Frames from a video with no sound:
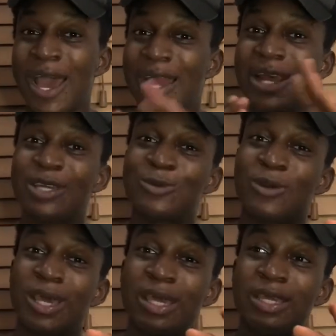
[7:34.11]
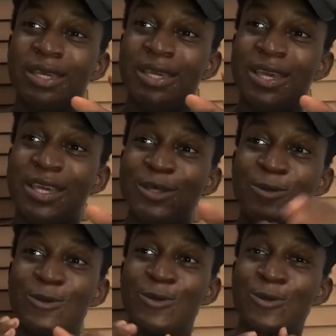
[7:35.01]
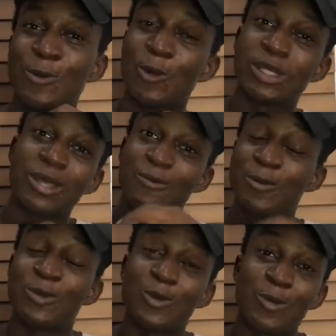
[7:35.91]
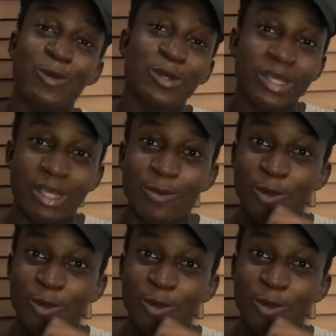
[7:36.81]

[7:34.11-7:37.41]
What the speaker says: and that is why it took so much time for me to upload again.